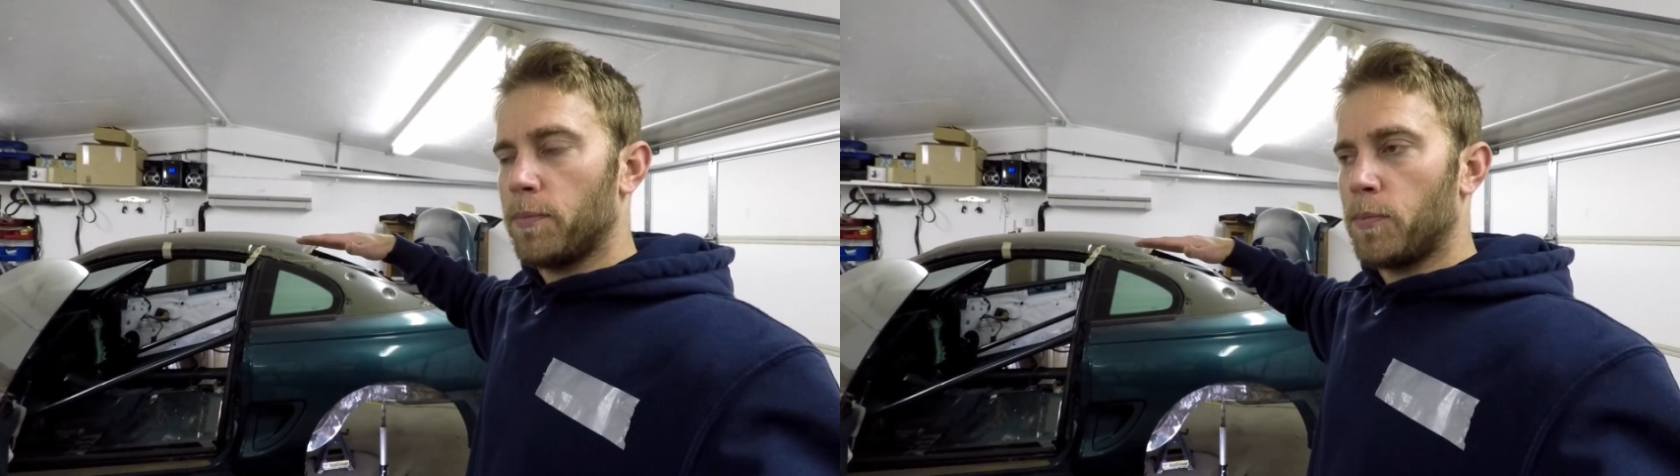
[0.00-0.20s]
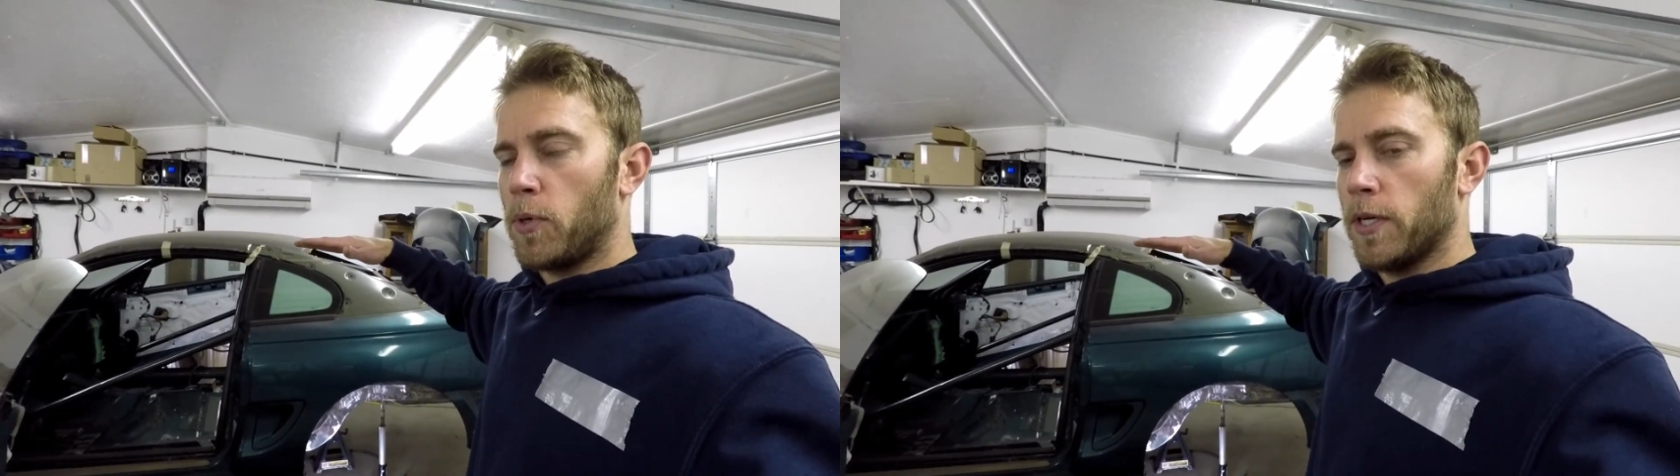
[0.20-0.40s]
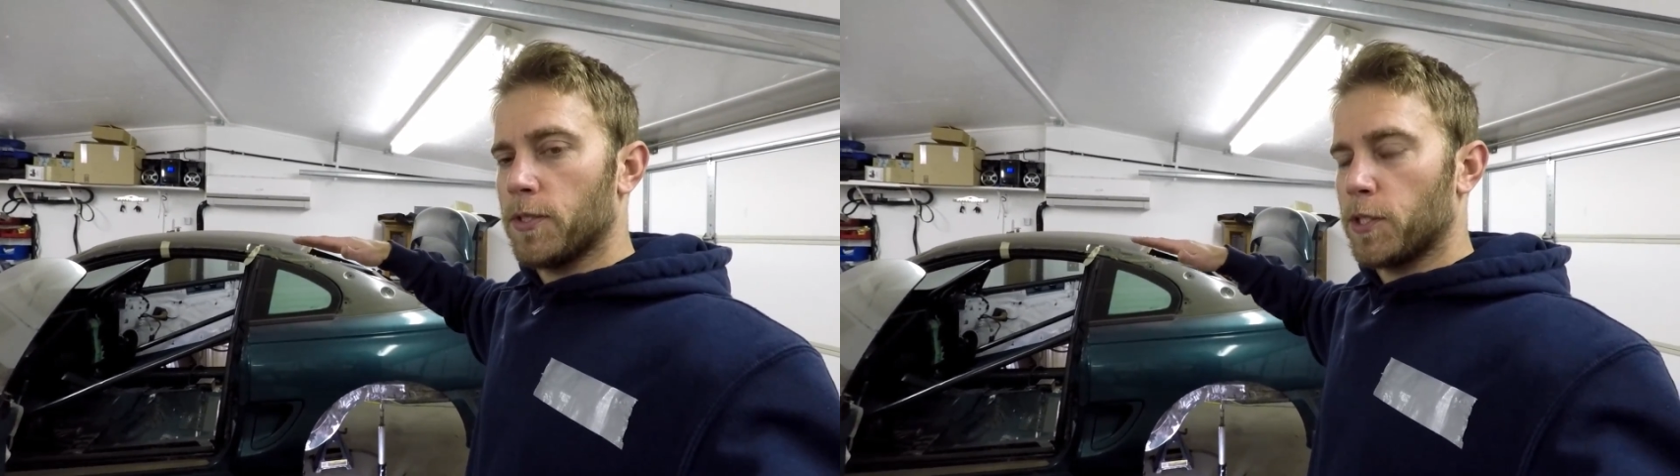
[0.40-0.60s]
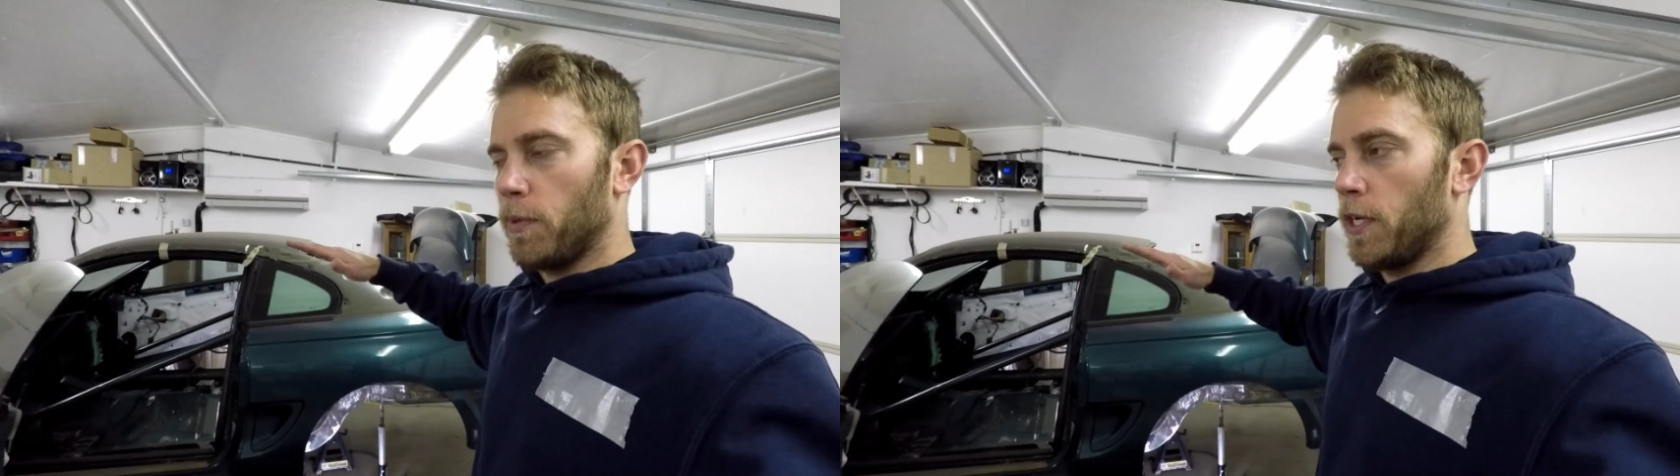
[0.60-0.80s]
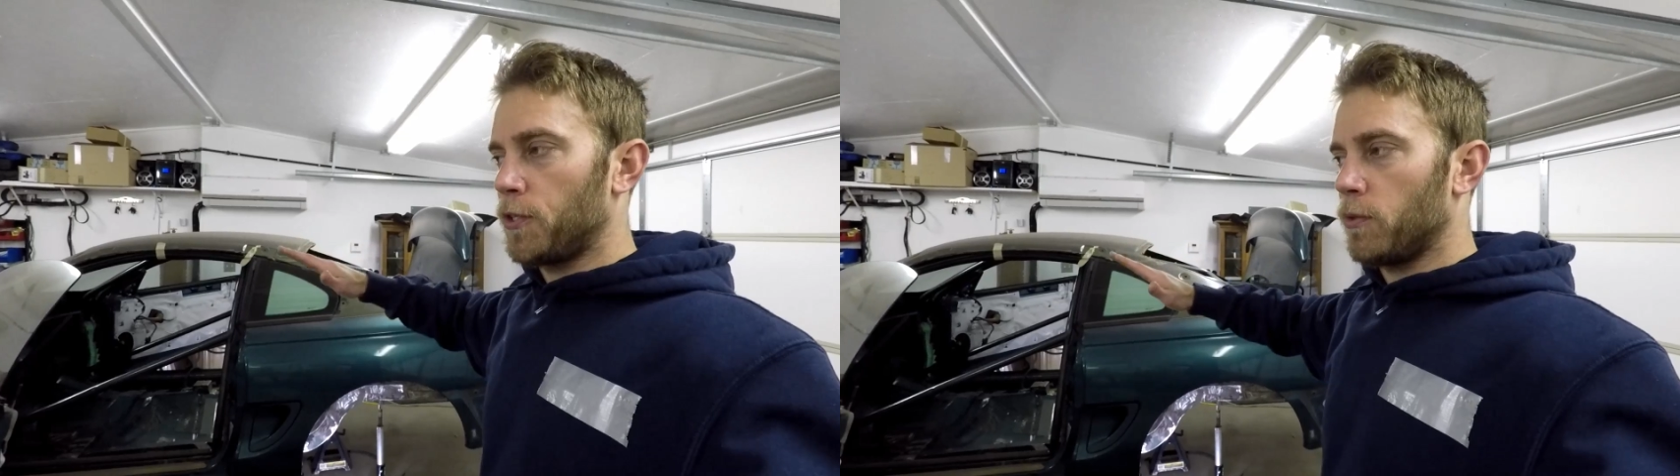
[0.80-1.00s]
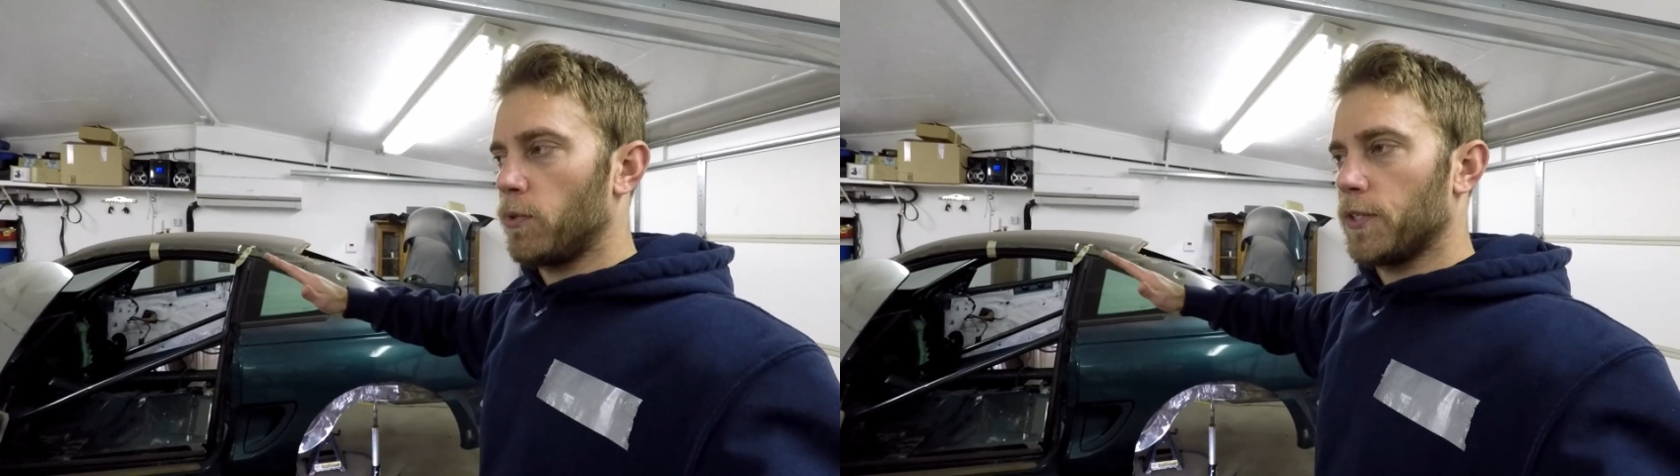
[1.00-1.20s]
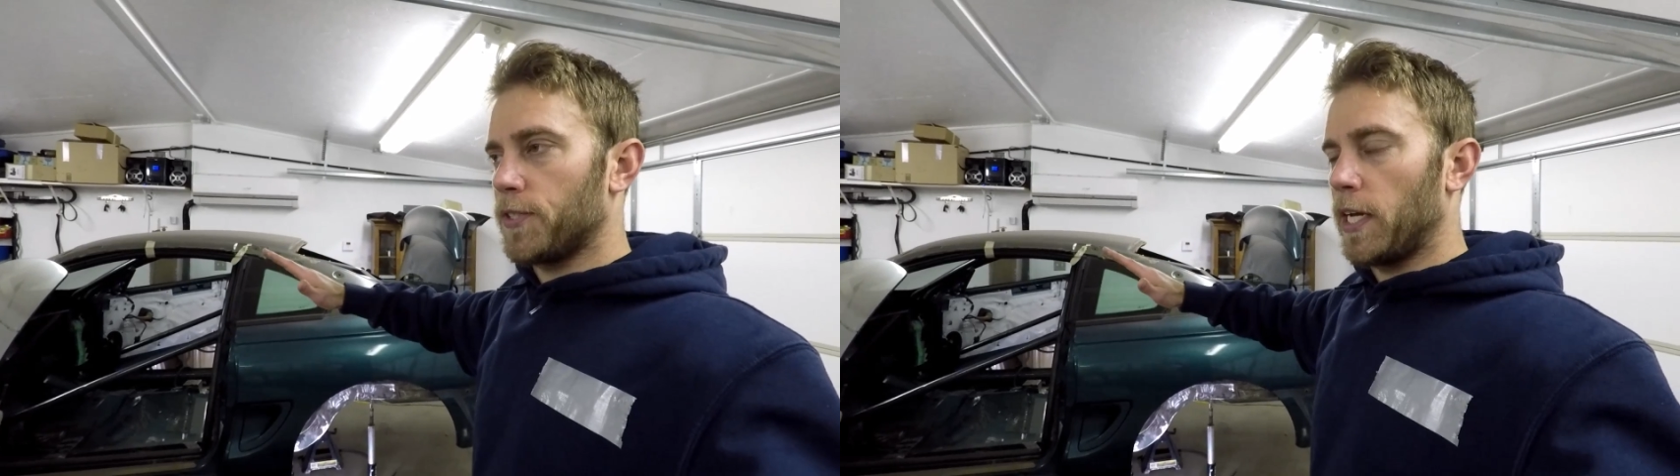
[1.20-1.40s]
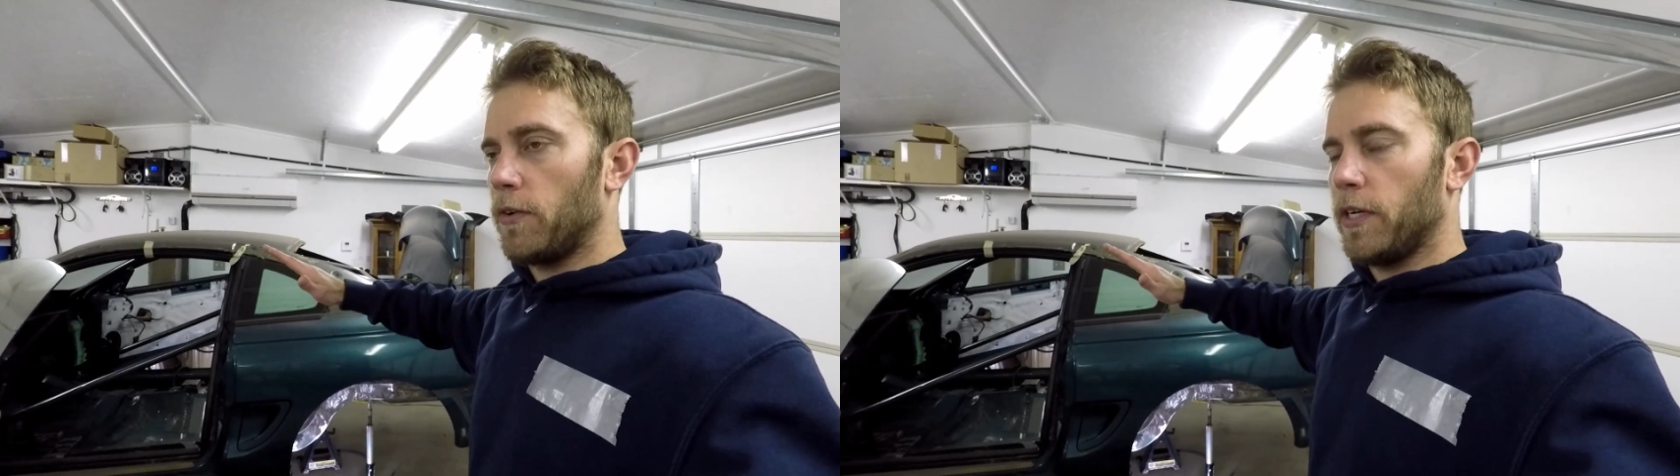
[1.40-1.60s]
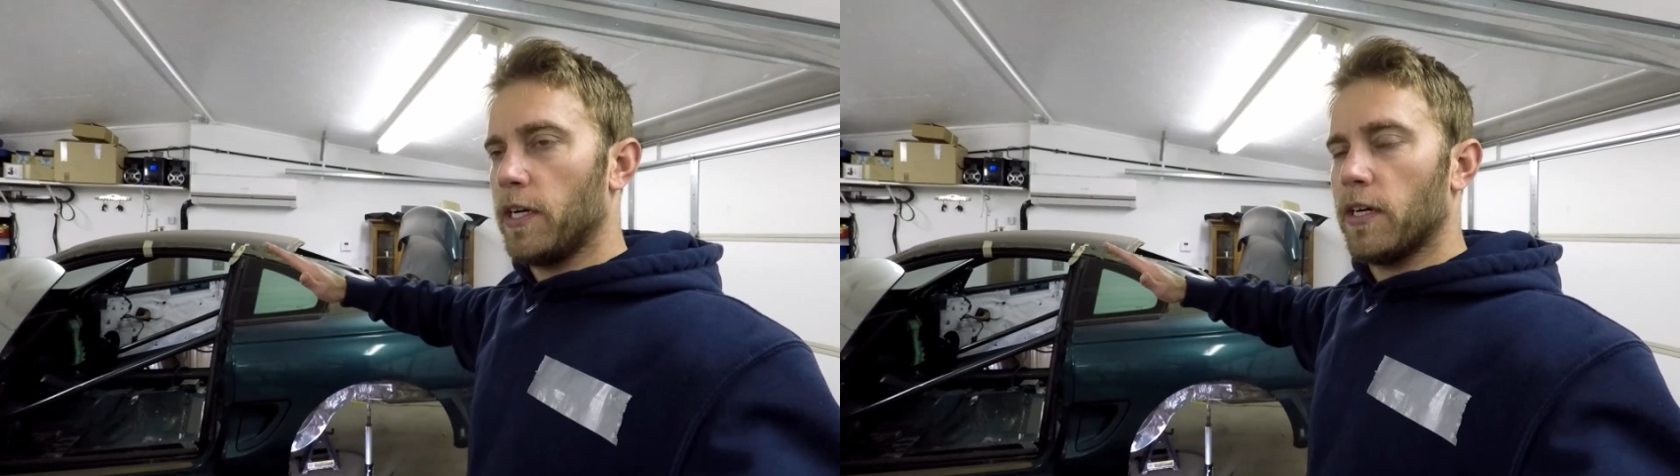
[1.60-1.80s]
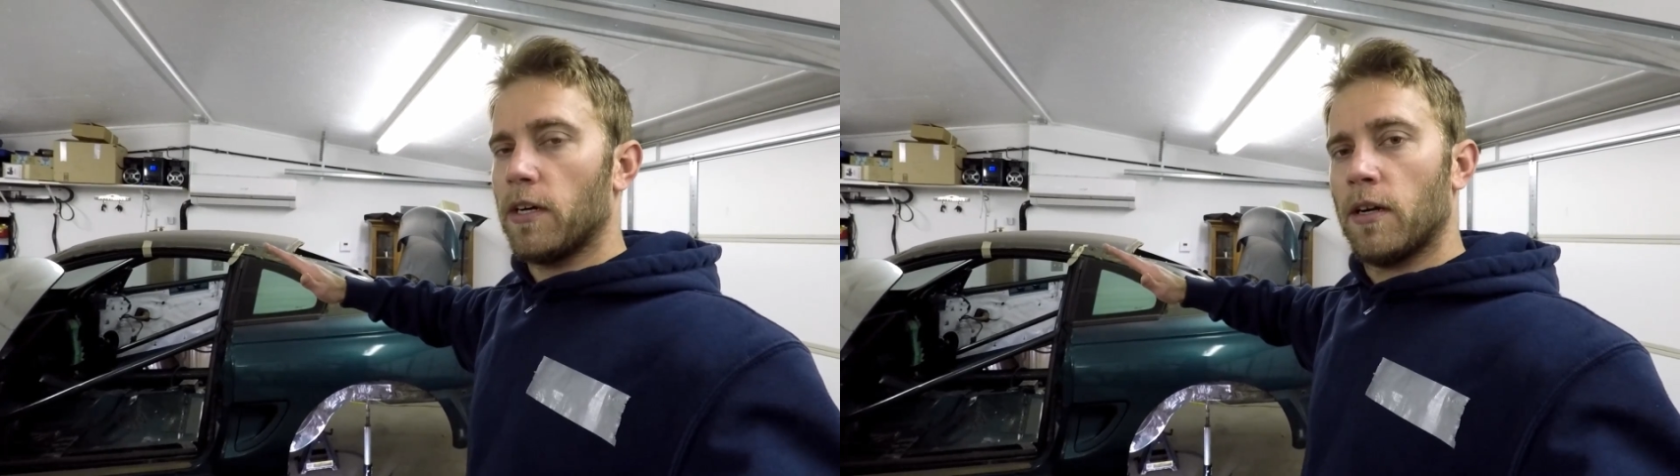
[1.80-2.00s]
point of suspension where it's down
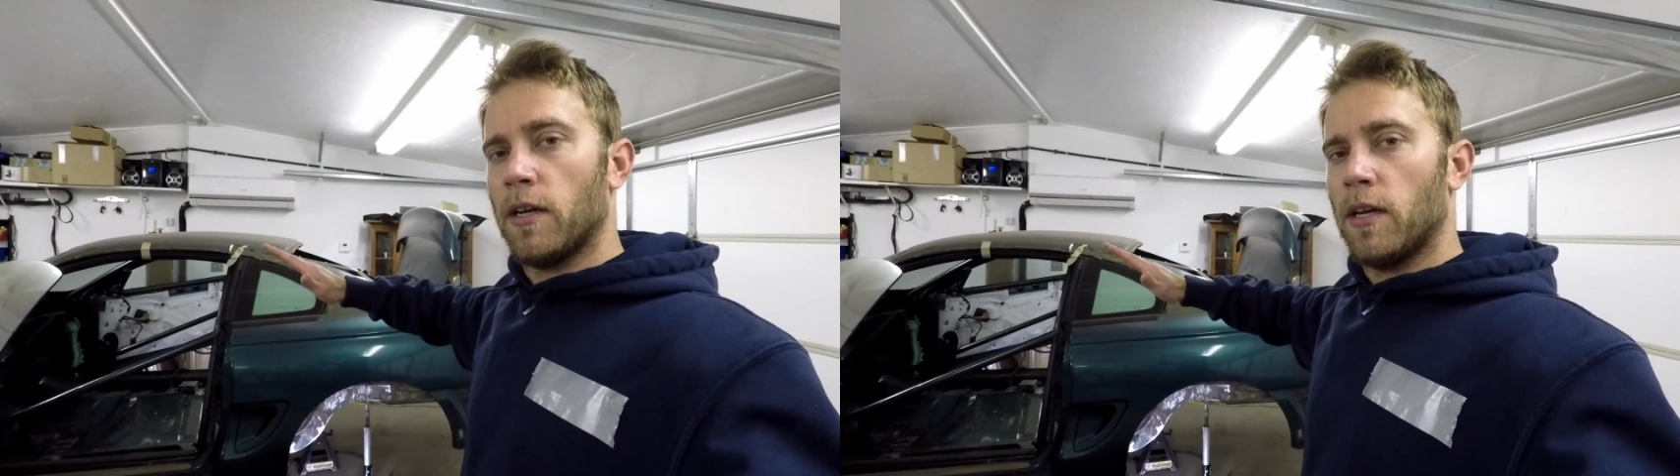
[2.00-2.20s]
here,